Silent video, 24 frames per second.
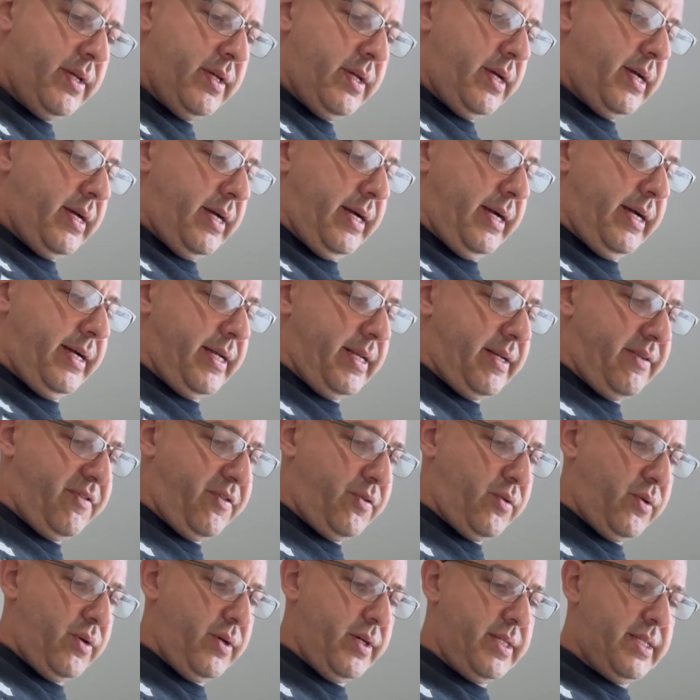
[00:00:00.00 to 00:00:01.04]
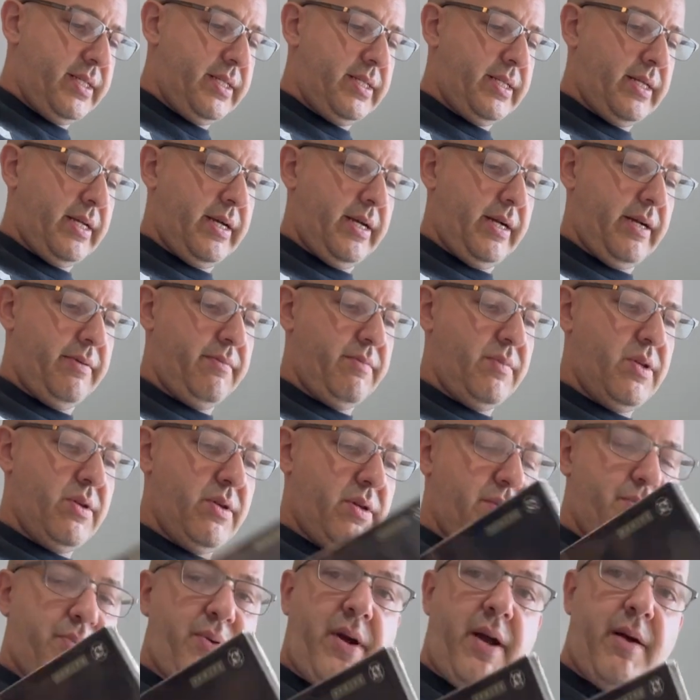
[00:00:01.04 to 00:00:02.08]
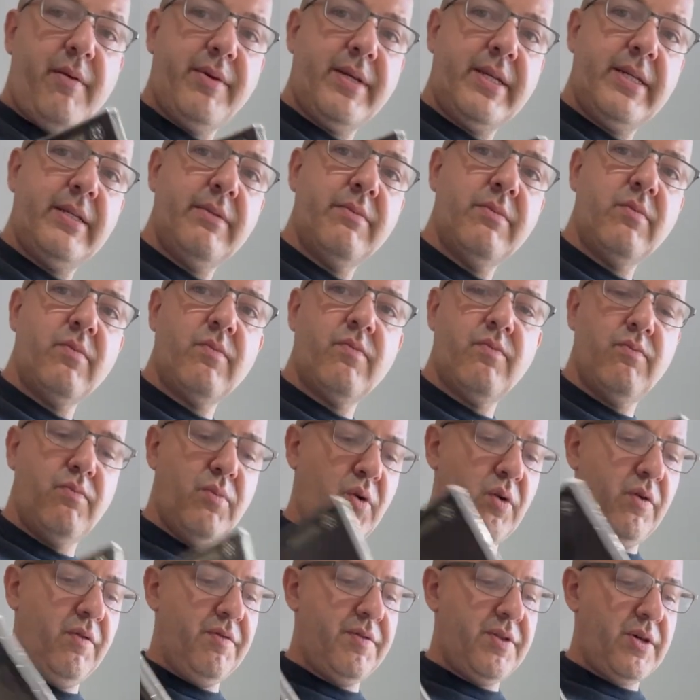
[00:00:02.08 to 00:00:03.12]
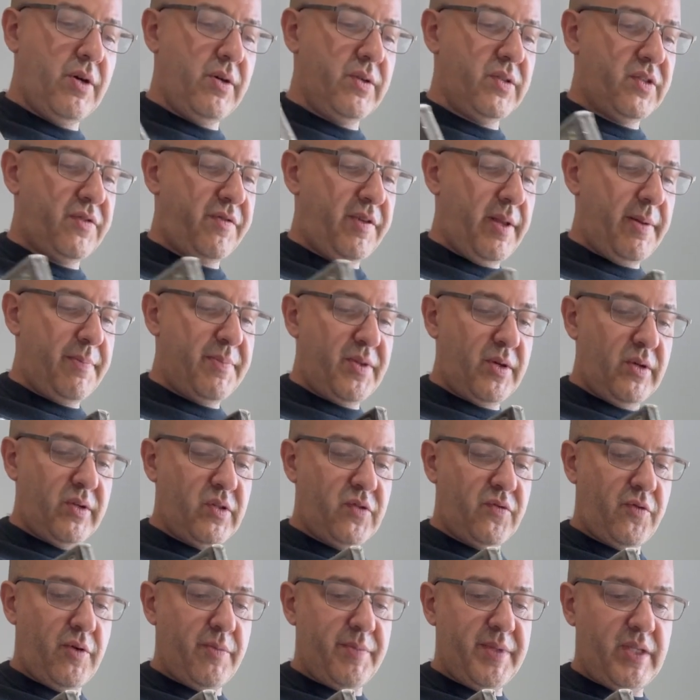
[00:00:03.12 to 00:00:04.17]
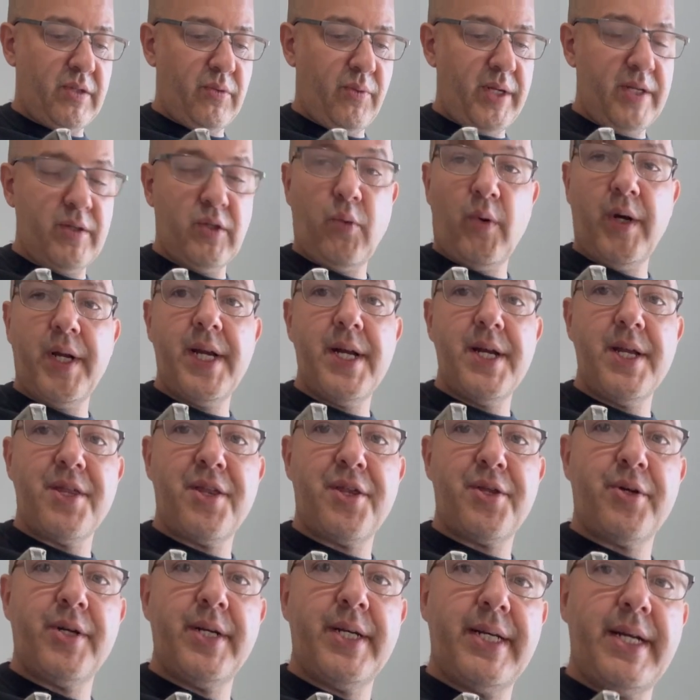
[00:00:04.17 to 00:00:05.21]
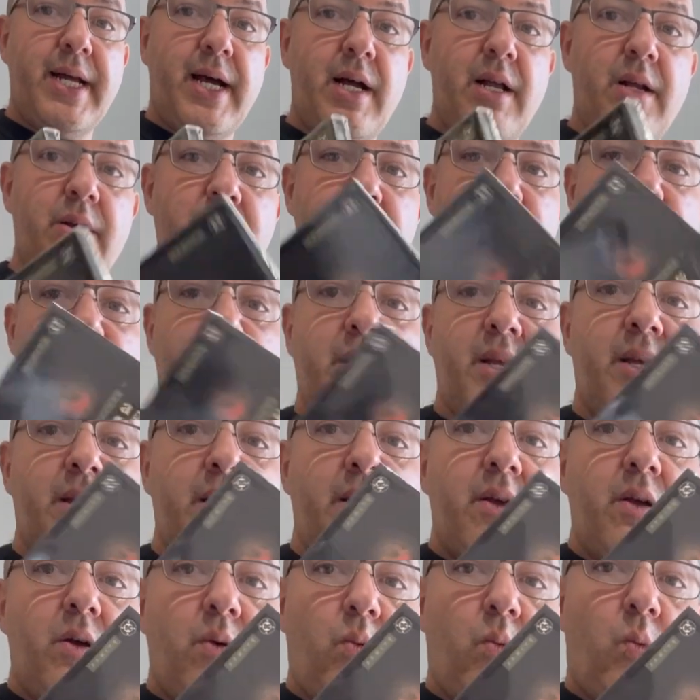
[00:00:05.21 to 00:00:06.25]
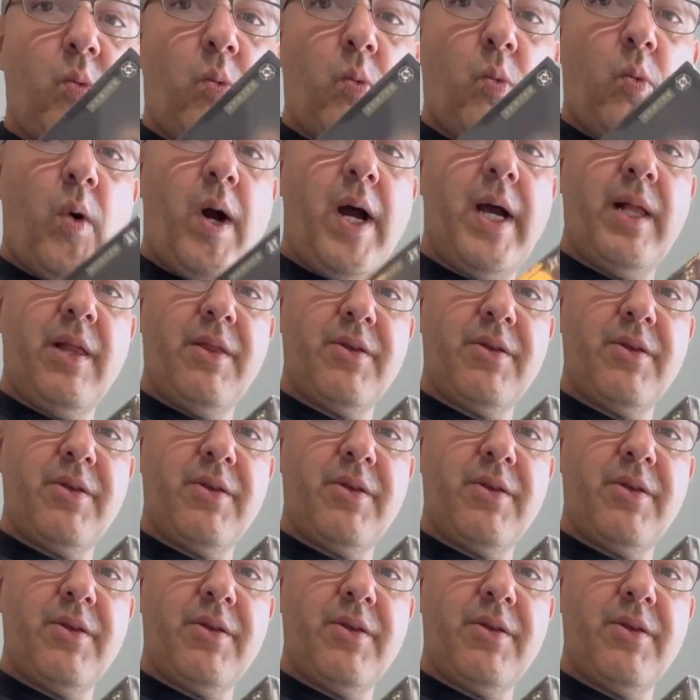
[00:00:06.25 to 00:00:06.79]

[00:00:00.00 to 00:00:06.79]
And of course, you could probably flip those for between $20 to $30 while